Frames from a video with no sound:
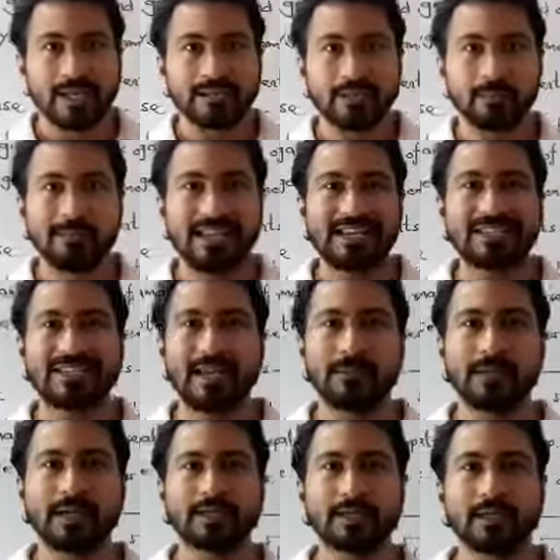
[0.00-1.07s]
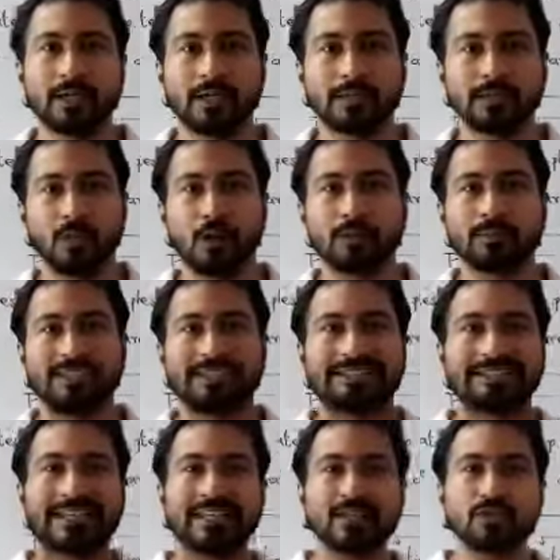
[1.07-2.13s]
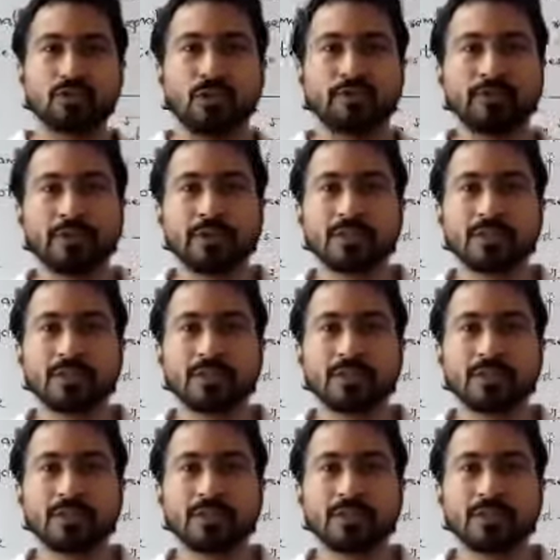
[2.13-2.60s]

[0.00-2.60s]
The male gamete, normally in case of